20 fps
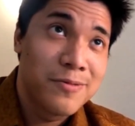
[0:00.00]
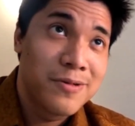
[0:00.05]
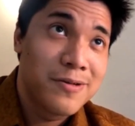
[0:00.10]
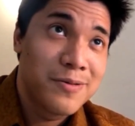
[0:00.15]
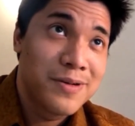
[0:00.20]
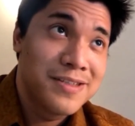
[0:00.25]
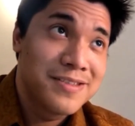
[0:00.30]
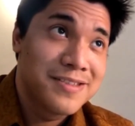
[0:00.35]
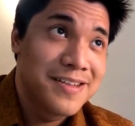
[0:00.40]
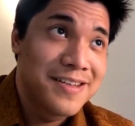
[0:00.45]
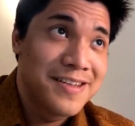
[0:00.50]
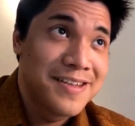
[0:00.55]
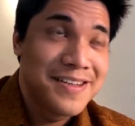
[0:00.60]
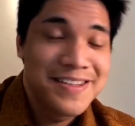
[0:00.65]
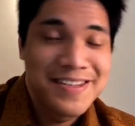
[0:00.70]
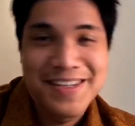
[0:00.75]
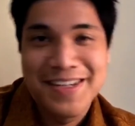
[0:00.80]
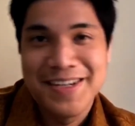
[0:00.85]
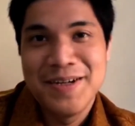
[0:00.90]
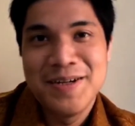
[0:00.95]
was I?
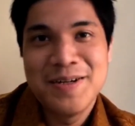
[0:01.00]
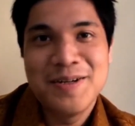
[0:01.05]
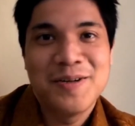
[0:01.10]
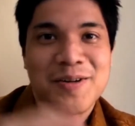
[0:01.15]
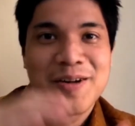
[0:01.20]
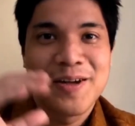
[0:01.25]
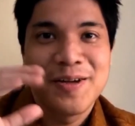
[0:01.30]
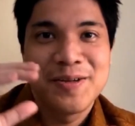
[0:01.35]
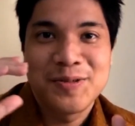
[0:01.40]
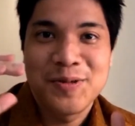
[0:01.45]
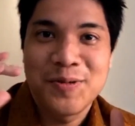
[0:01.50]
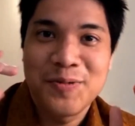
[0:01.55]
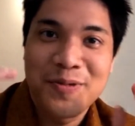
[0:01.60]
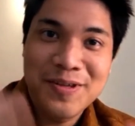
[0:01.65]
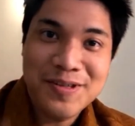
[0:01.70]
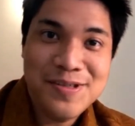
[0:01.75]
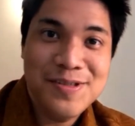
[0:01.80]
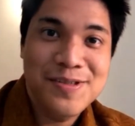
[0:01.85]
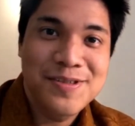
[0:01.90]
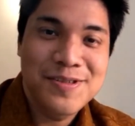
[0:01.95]
Yeah, okay, so
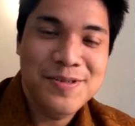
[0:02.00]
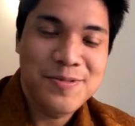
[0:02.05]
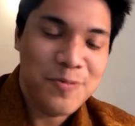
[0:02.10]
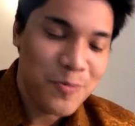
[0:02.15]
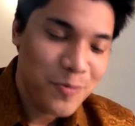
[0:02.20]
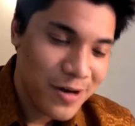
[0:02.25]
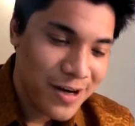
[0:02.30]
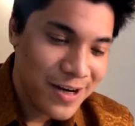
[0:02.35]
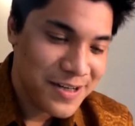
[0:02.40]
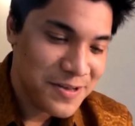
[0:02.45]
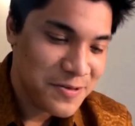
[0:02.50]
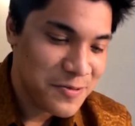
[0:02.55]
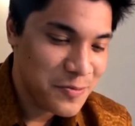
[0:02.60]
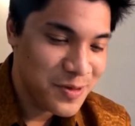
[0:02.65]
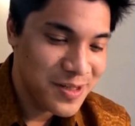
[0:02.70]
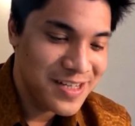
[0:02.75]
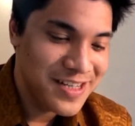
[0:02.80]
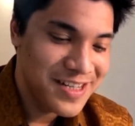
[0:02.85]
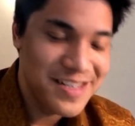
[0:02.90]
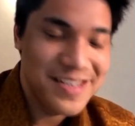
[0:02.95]
this is why
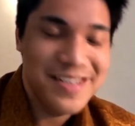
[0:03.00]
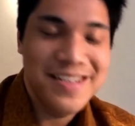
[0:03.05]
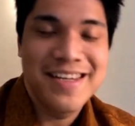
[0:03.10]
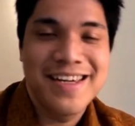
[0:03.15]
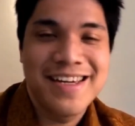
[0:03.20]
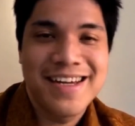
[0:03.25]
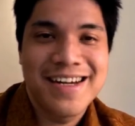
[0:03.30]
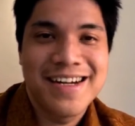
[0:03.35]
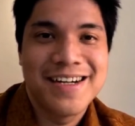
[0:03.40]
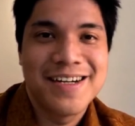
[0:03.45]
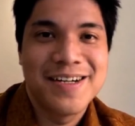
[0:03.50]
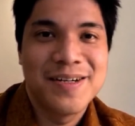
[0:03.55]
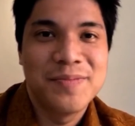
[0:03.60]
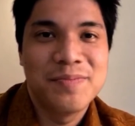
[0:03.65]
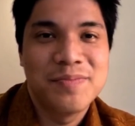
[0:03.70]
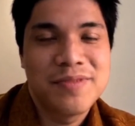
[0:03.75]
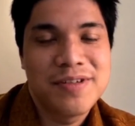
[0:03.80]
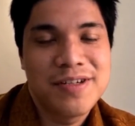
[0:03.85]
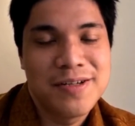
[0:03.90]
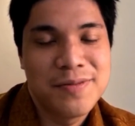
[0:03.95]
we need
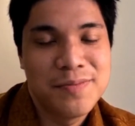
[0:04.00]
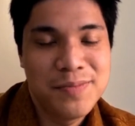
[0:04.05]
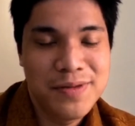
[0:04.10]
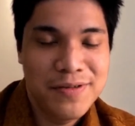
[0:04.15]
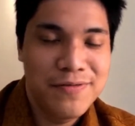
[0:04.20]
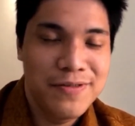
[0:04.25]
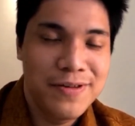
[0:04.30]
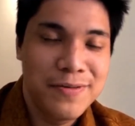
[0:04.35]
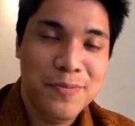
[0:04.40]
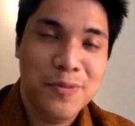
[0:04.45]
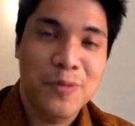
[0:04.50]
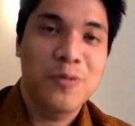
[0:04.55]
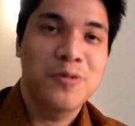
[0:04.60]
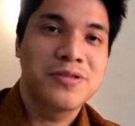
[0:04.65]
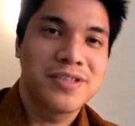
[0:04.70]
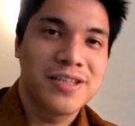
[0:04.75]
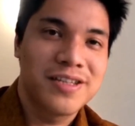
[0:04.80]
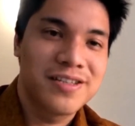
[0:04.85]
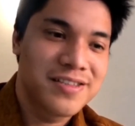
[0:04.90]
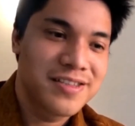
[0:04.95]
um, a beefy
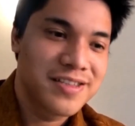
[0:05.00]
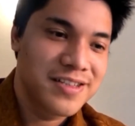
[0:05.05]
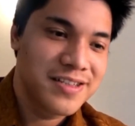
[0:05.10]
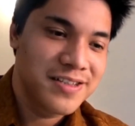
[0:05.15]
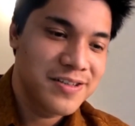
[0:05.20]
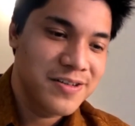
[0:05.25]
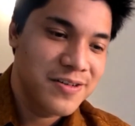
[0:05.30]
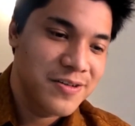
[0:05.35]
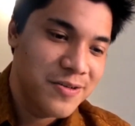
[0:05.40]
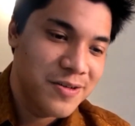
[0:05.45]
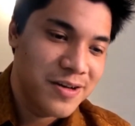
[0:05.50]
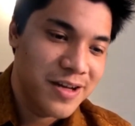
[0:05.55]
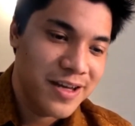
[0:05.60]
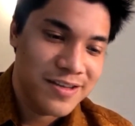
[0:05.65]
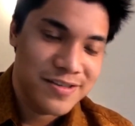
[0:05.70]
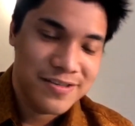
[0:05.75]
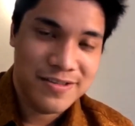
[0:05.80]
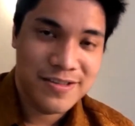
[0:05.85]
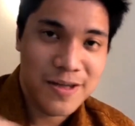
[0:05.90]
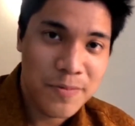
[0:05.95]
processor or like a
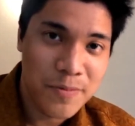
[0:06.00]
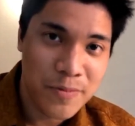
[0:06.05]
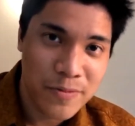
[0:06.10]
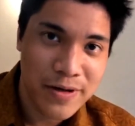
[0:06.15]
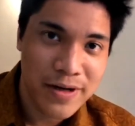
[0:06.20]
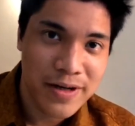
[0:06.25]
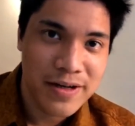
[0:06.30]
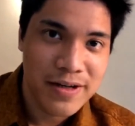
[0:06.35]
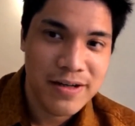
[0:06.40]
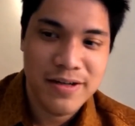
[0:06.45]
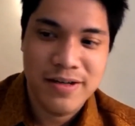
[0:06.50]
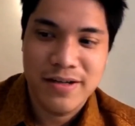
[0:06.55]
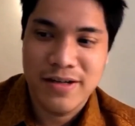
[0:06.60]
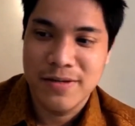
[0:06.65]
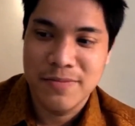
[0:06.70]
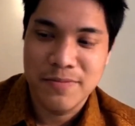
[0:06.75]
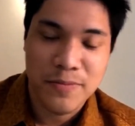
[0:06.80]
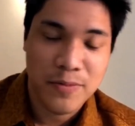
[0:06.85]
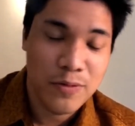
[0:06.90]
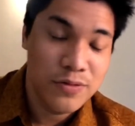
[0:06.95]
separate
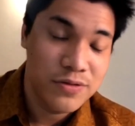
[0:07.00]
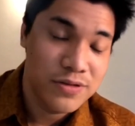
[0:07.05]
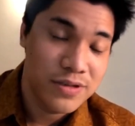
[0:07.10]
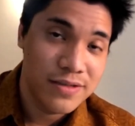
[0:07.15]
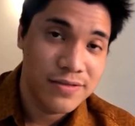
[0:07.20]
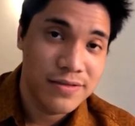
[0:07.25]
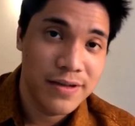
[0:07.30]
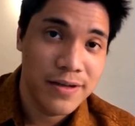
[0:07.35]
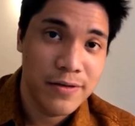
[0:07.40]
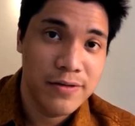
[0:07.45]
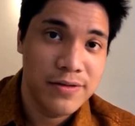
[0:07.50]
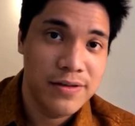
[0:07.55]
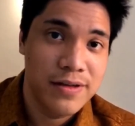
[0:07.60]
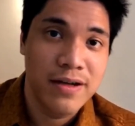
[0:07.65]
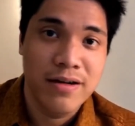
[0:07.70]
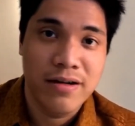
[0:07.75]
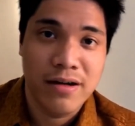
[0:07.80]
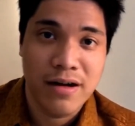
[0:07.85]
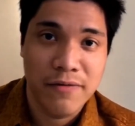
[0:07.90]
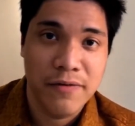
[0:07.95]
um, processing using
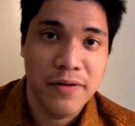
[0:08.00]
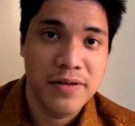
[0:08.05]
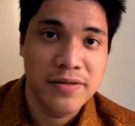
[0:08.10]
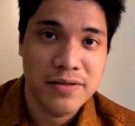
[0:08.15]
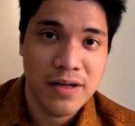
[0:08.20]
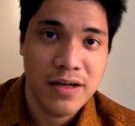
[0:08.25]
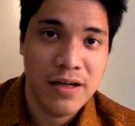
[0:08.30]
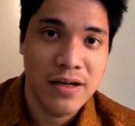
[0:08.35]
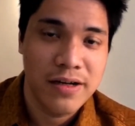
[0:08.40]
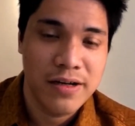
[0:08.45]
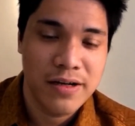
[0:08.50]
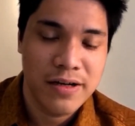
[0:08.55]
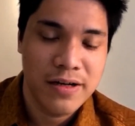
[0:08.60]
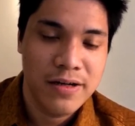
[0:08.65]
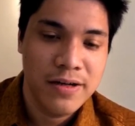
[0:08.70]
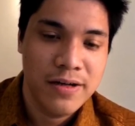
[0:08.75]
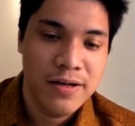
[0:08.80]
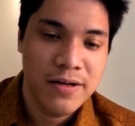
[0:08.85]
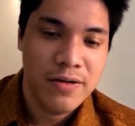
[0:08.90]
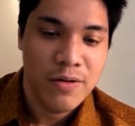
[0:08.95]
a graphics card
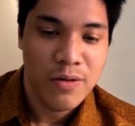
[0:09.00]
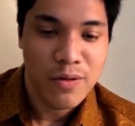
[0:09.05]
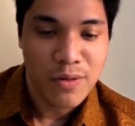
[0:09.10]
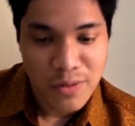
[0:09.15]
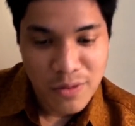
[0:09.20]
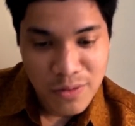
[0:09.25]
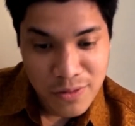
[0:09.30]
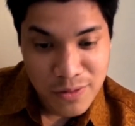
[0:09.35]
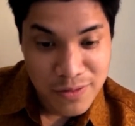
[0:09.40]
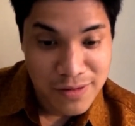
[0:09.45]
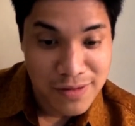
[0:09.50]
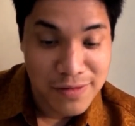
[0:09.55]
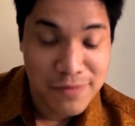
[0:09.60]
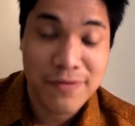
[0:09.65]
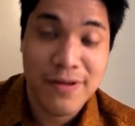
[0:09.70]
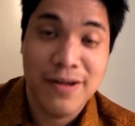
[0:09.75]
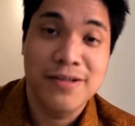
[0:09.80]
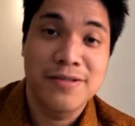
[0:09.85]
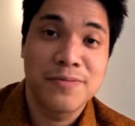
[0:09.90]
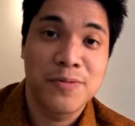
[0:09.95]
or a
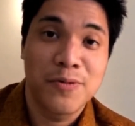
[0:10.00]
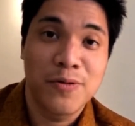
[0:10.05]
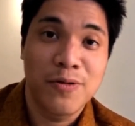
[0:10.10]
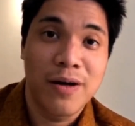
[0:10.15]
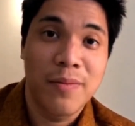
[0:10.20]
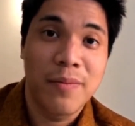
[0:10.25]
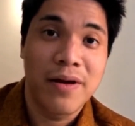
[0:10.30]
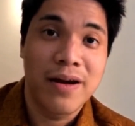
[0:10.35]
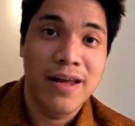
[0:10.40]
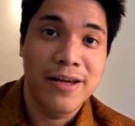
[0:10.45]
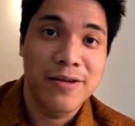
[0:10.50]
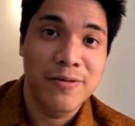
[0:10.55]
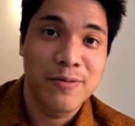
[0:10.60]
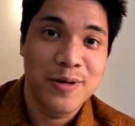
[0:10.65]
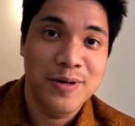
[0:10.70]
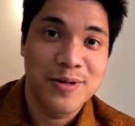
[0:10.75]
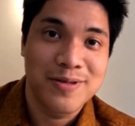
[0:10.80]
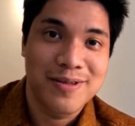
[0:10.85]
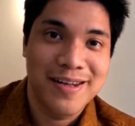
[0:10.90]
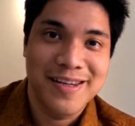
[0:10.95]
fast programming
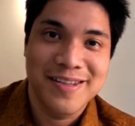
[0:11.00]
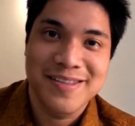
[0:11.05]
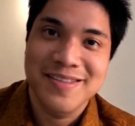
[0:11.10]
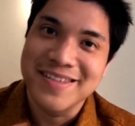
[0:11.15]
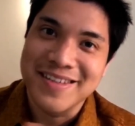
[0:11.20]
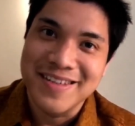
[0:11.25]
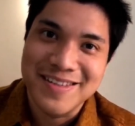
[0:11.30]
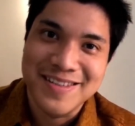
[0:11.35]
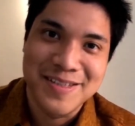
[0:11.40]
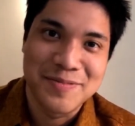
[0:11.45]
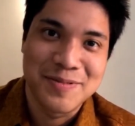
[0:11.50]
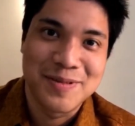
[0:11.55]
language like C and C++